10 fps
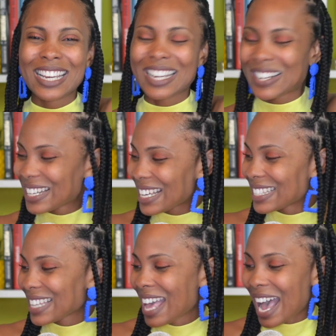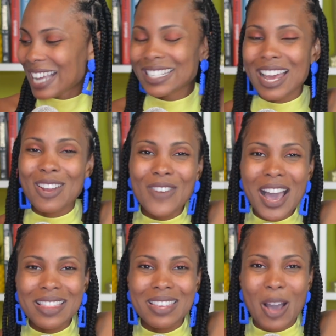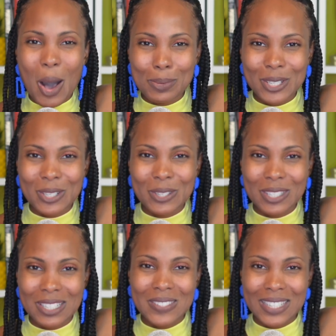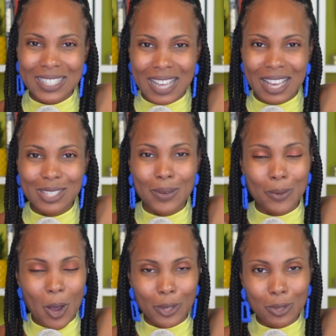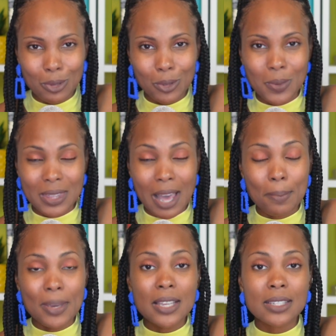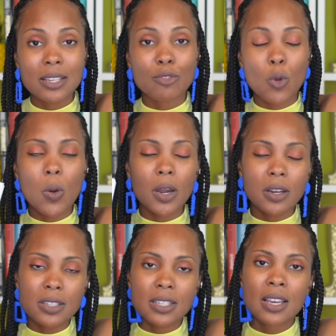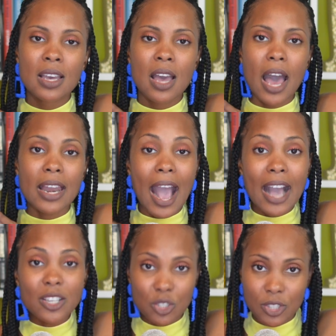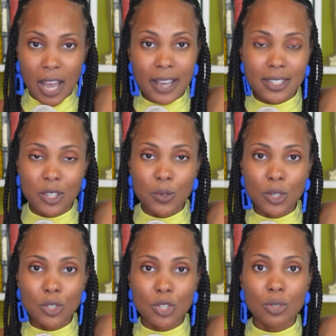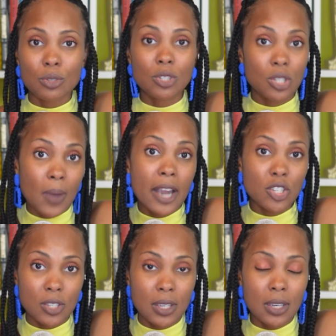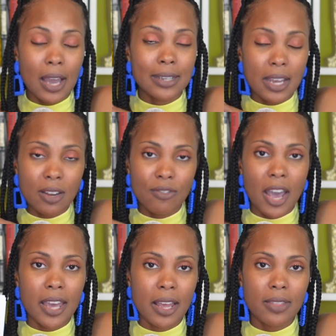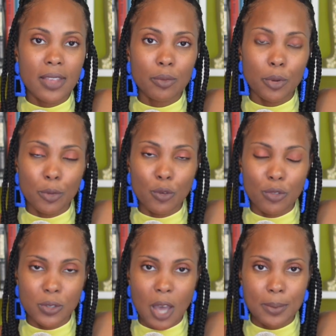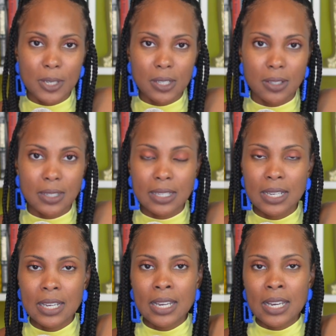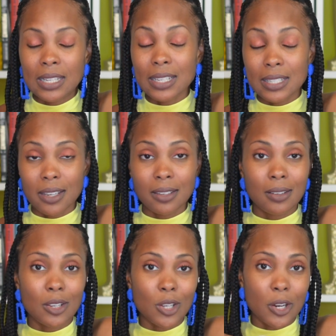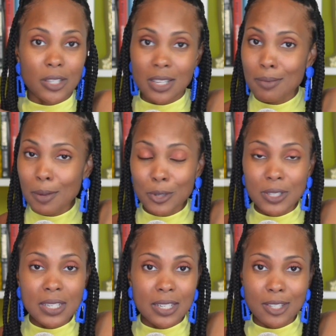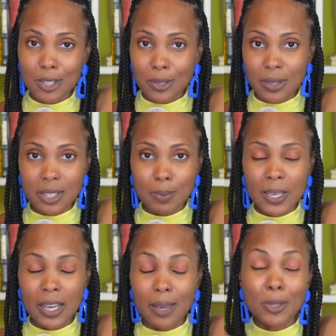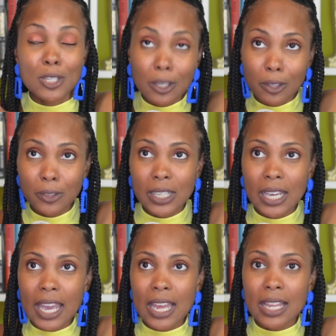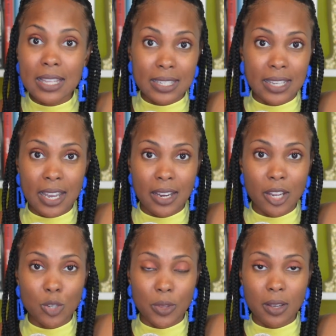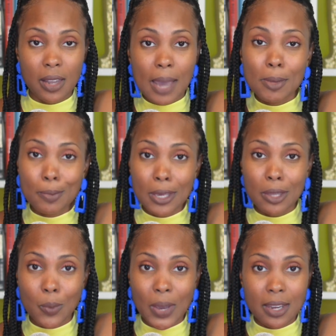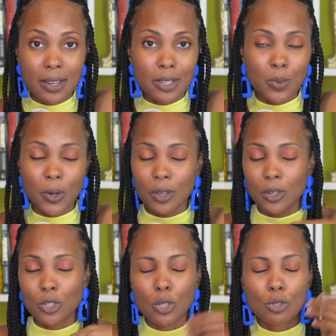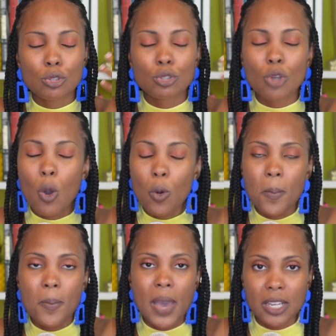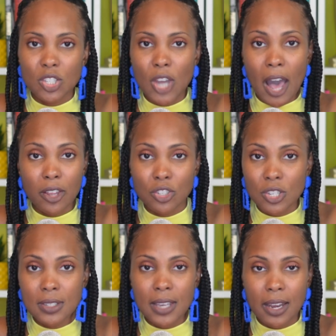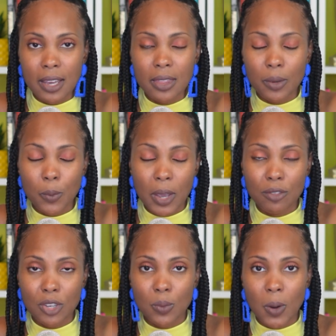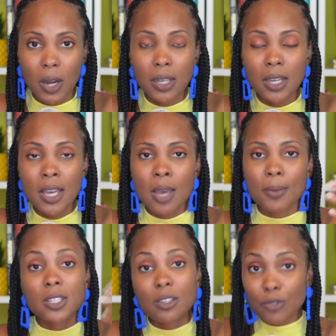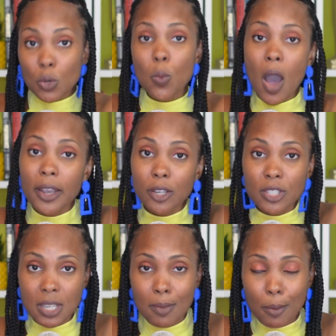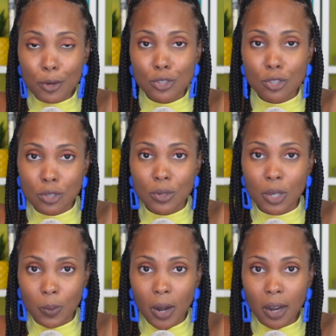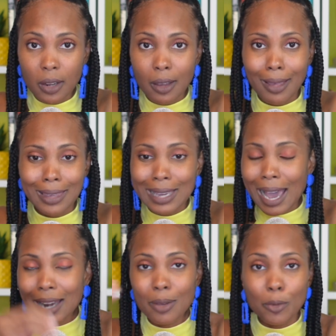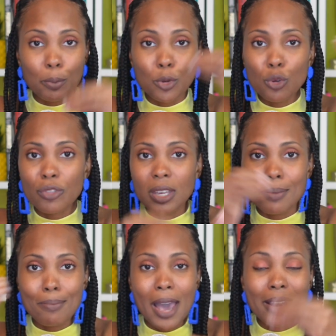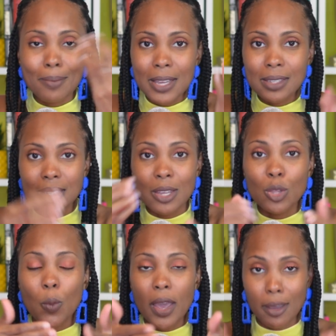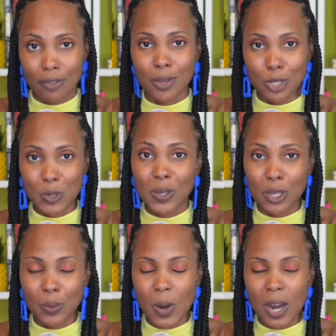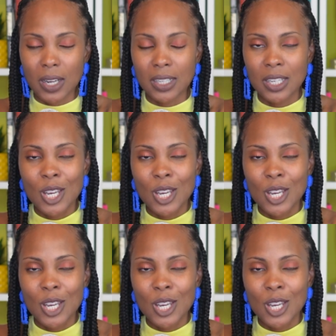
Here it is. Identify the obstacles to success. So I walk you through what that means. And of course, an exercise that you can do to actually identify it and then remove those obstacles. Listen, our team members need us to do this, particularly in this day and age with the climate being the way it is, where there's so many challenges getting in the way of good work. Because if you want your team members to do good work, you got to remove the impediments in the way of them doing good work.